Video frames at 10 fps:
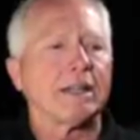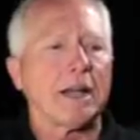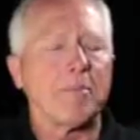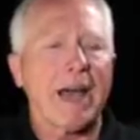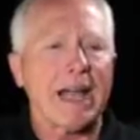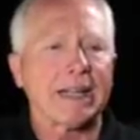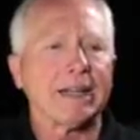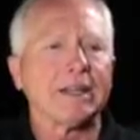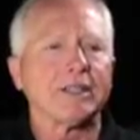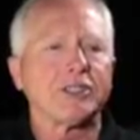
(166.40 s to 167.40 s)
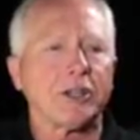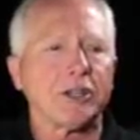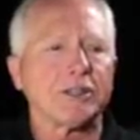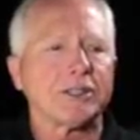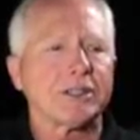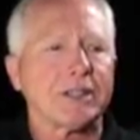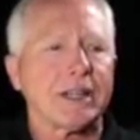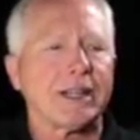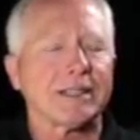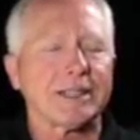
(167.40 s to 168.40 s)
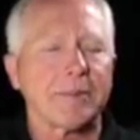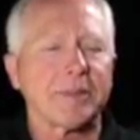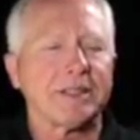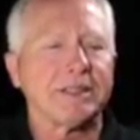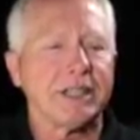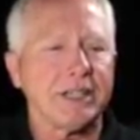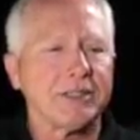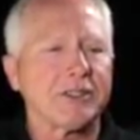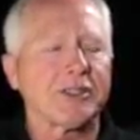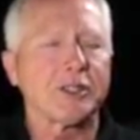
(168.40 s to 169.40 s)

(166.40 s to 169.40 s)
come back into the church and accepted Jesus